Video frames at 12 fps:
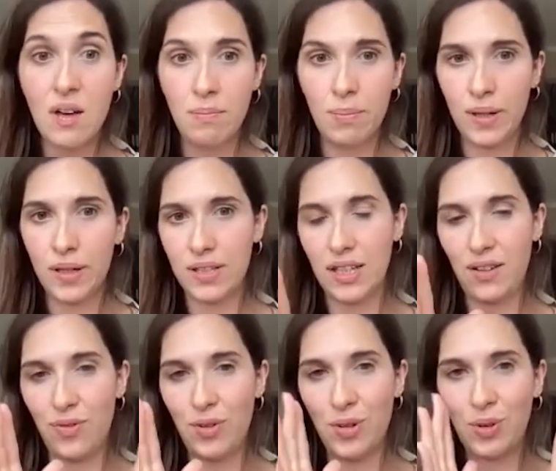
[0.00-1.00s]
But
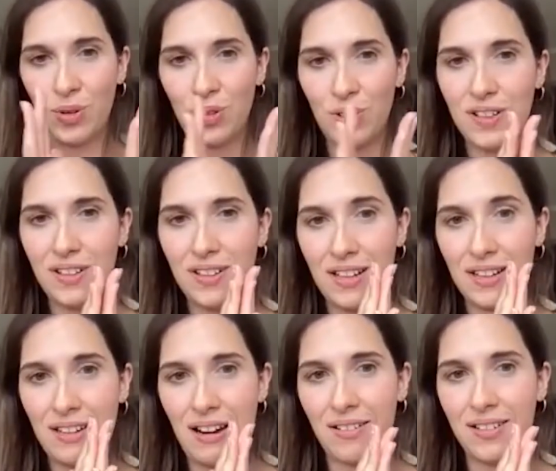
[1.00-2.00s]
if your content
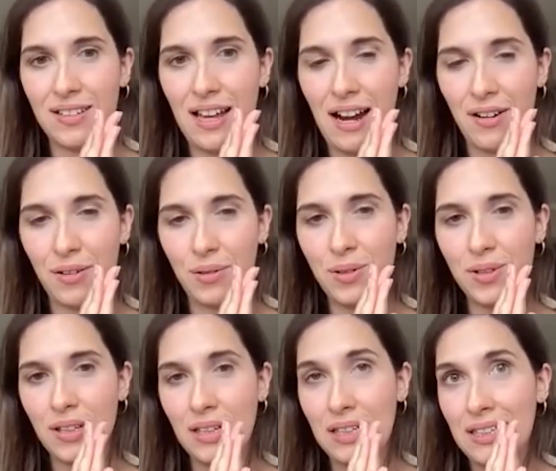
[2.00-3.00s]
and target are good,